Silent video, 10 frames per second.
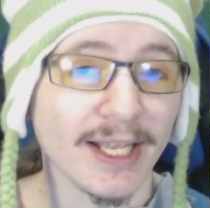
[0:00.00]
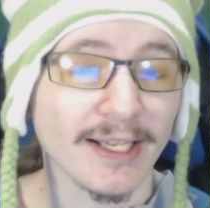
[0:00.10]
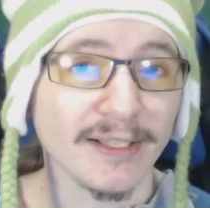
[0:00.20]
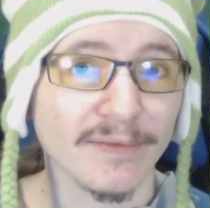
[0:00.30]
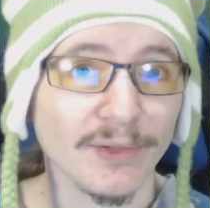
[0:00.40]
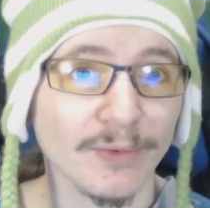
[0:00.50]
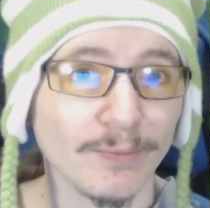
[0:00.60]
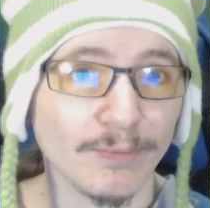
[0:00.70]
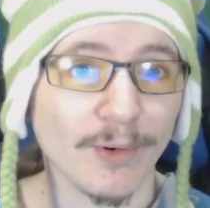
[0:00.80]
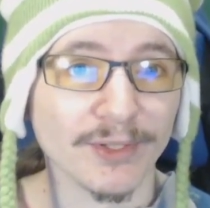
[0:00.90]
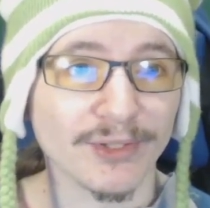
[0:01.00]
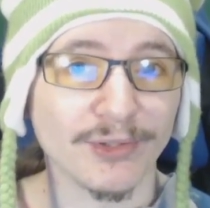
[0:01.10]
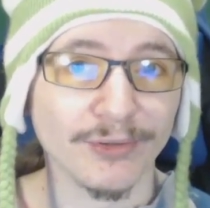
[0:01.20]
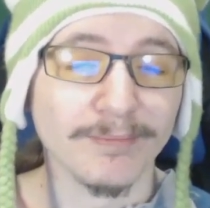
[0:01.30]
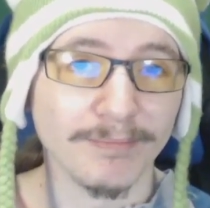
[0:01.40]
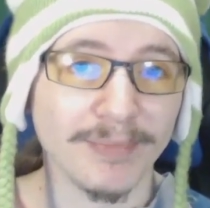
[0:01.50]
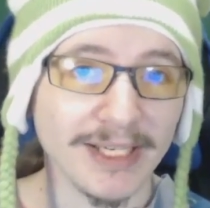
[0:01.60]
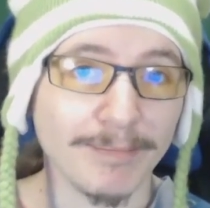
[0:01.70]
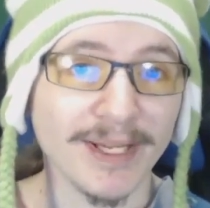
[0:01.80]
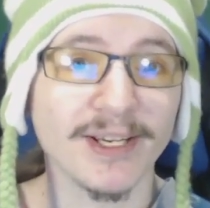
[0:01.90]
If you want to
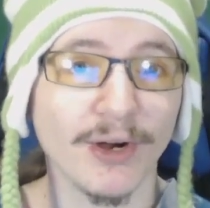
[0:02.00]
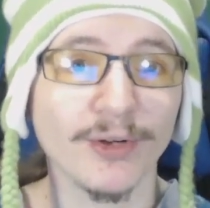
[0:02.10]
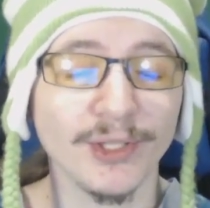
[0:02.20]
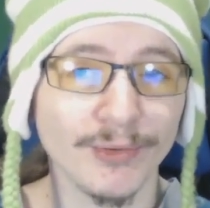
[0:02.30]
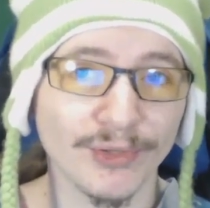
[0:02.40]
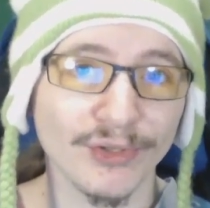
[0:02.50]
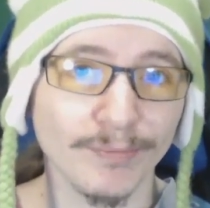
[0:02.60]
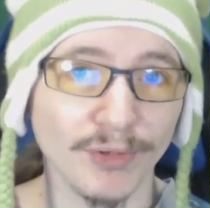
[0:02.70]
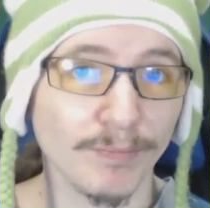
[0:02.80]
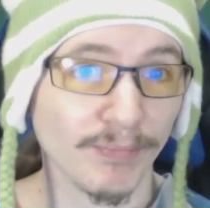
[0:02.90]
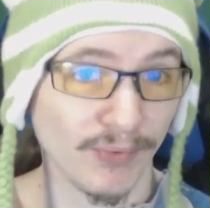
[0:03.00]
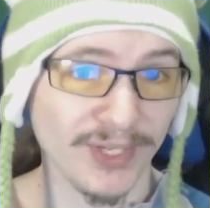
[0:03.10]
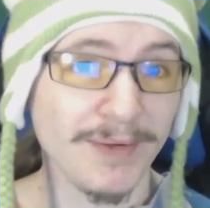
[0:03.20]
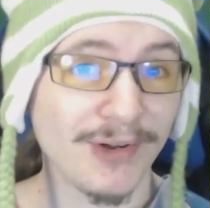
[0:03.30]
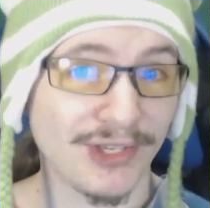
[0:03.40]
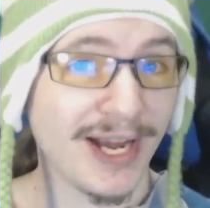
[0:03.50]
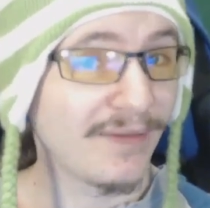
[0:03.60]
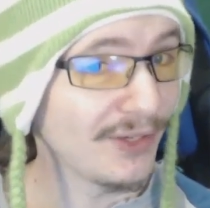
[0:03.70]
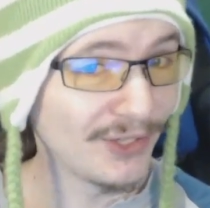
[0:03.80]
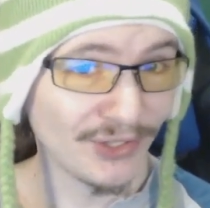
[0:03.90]
be big on YouTube, you pretty much
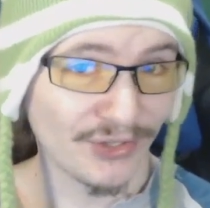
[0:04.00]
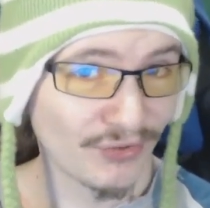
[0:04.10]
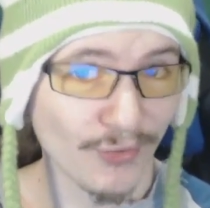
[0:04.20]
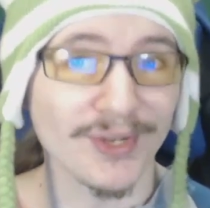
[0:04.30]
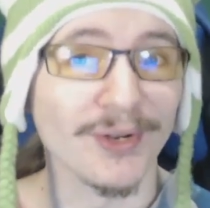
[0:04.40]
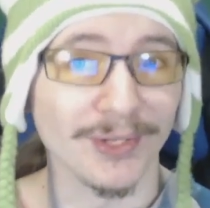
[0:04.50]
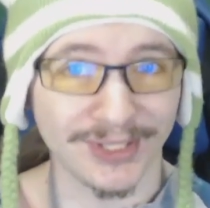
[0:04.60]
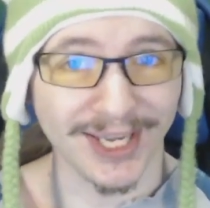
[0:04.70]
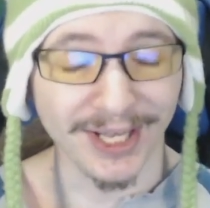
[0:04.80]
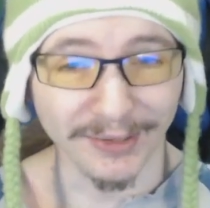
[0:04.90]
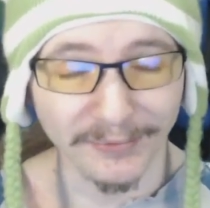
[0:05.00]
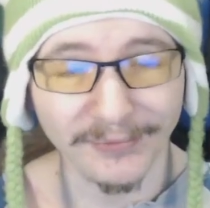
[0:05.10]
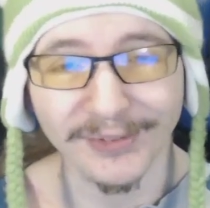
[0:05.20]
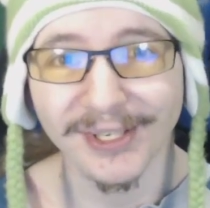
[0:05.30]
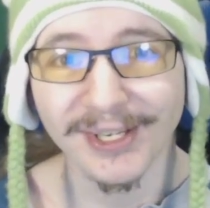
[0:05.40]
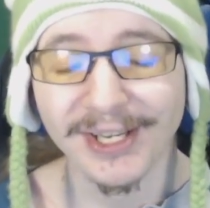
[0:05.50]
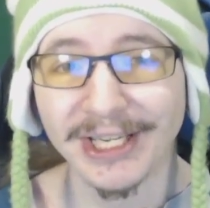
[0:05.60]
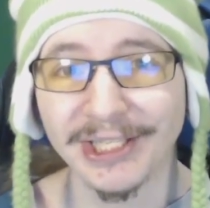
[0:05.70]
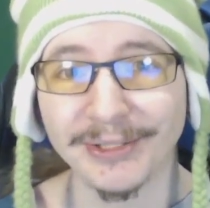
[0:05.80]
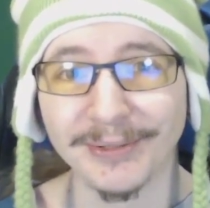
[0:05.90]
have to destroy yourself.
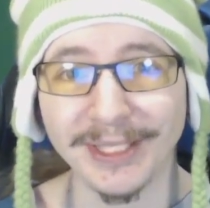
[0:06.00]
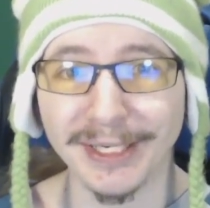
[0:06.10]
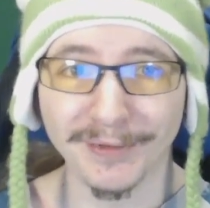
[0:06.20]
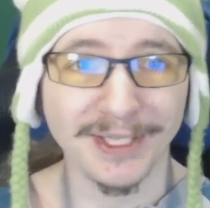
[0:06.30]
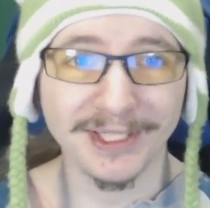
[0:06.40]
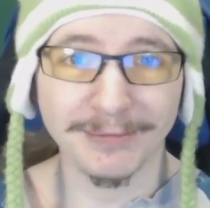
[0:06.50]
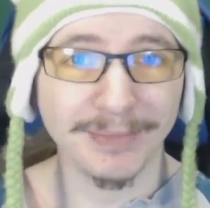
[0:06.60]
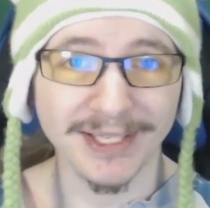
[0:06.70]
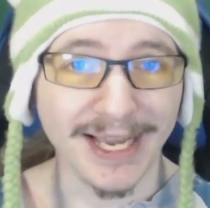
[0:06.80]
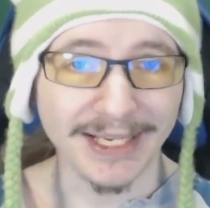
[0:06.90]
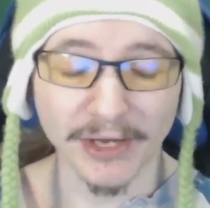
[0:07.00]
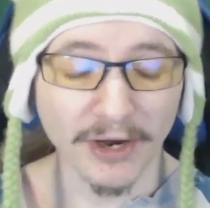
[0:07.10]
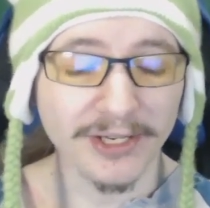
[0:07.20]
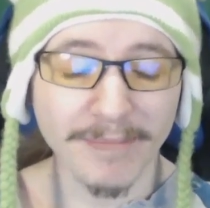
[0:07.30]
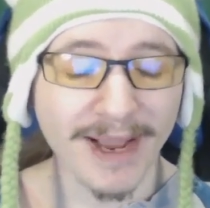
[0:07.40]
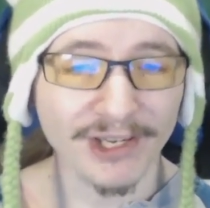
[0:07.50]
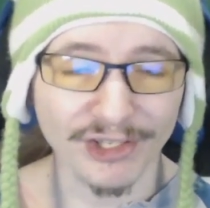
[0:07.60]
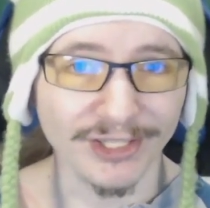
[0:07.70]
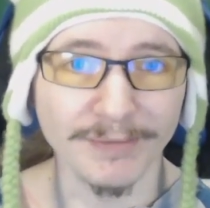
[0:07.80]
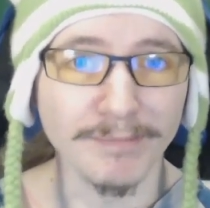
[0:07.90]
You either need to be an
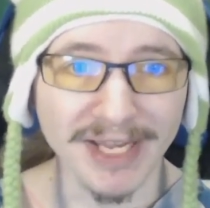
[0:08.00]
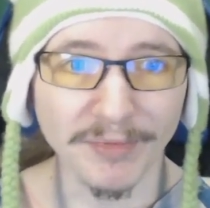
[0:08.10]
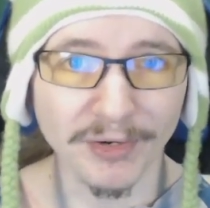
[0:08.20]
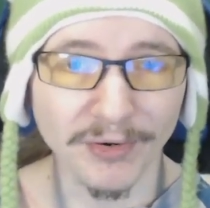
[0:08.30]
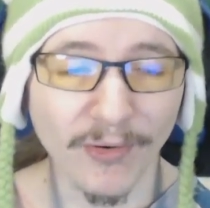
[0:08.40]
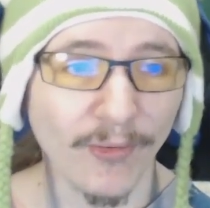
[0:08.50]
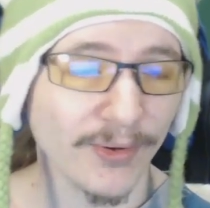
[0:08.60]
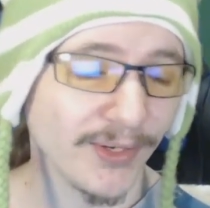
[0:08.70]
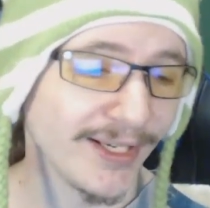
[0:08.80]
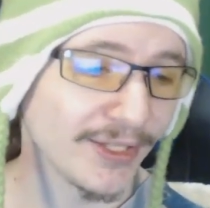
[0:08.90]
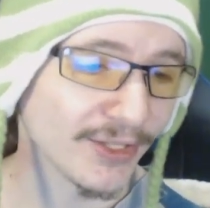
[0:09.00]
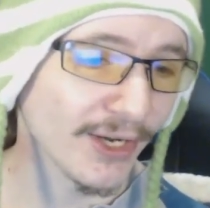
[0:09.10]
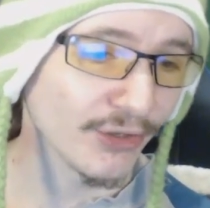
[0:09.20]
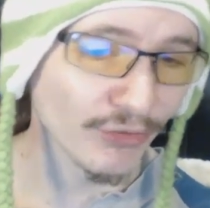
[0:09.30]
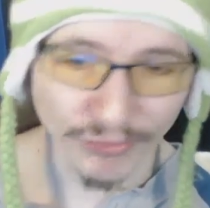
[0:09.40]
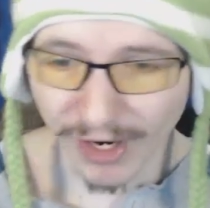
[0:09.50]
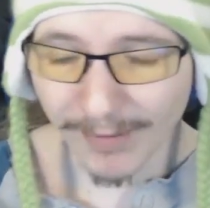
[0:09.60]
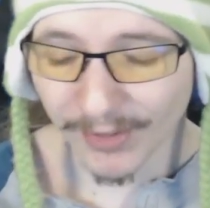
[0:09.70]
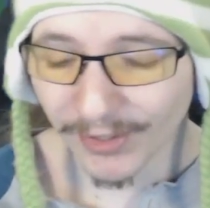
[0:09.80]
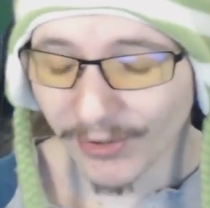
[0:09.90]
unabashed memer, or you need to start
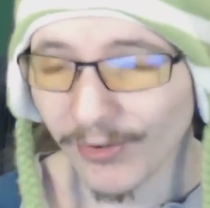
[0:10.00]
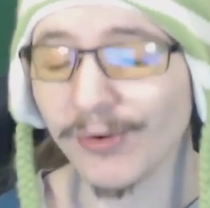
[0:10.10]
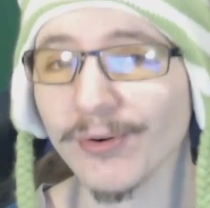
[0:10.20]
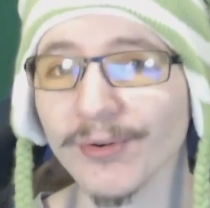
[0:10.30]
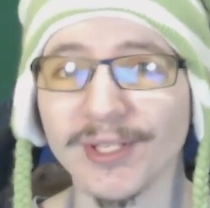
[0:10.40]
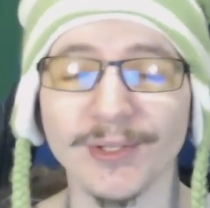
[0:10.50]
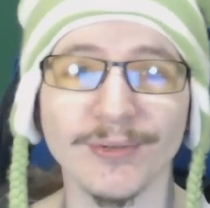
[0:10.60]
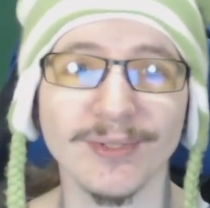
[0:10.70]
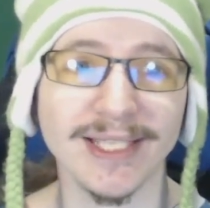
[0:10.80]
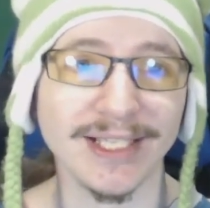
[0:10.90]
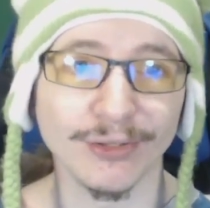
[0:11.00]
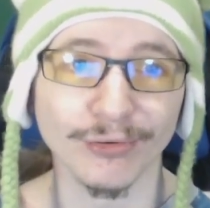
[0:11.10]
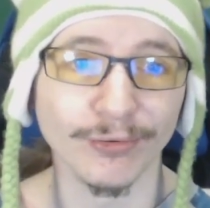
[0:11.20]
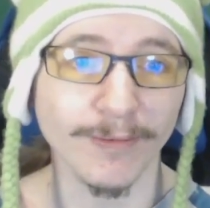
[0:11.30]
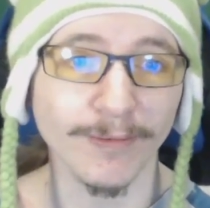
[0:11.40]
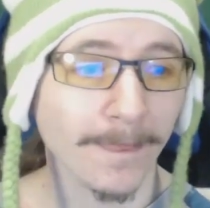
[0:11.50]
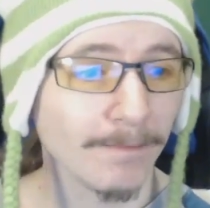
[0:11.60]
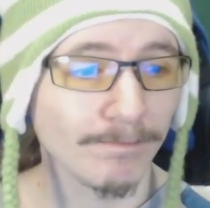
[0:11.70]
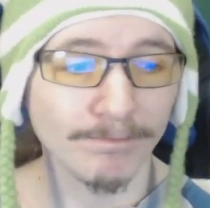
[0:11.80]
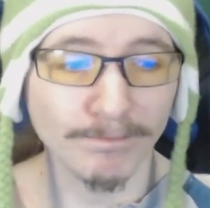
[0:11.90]
drama, or you need to
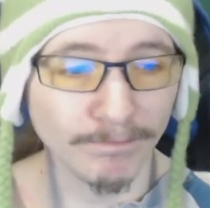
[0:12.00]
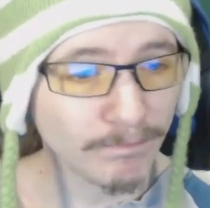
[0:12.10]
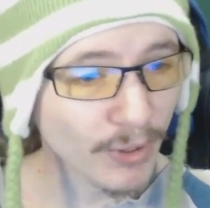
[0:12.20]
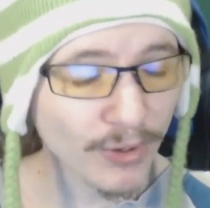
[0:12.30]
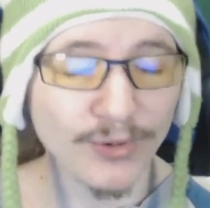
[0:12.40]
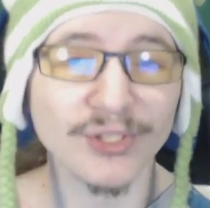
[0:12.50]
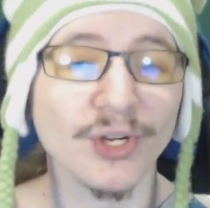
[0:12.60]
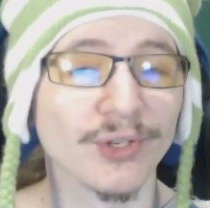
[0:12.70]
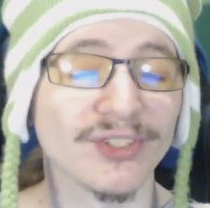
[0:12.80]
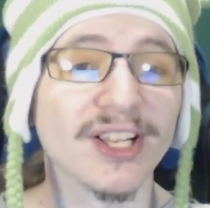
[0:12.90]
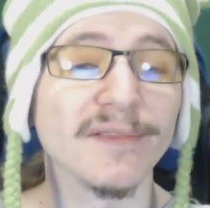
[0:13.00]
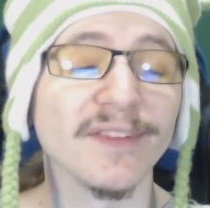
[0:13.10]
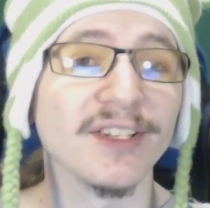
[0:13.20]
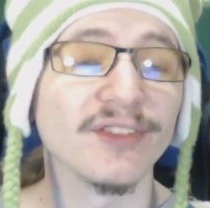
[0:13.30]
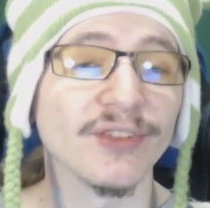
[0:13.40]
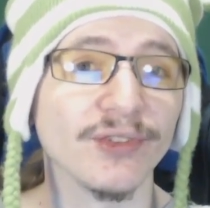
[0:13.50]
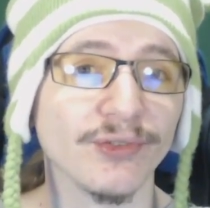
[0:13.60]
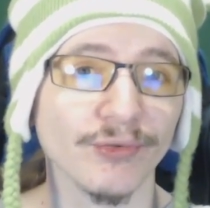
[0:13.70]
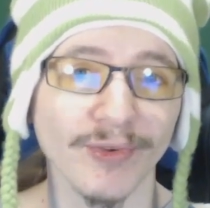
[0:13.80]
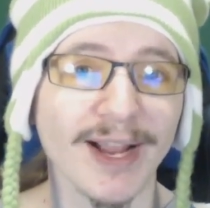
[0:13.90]
burn yourself into the
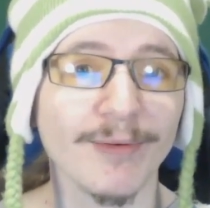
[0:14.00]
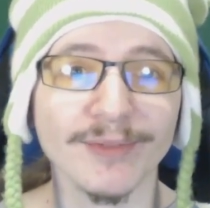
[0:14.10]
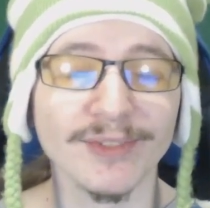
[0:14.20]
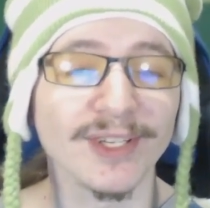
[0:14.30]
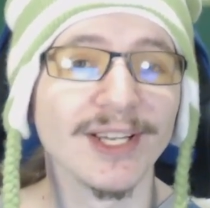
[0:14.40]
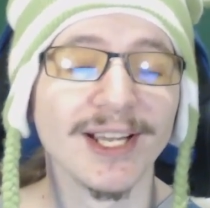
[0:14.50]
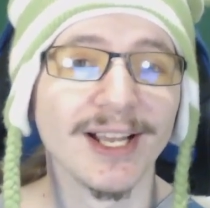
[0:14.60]
ground,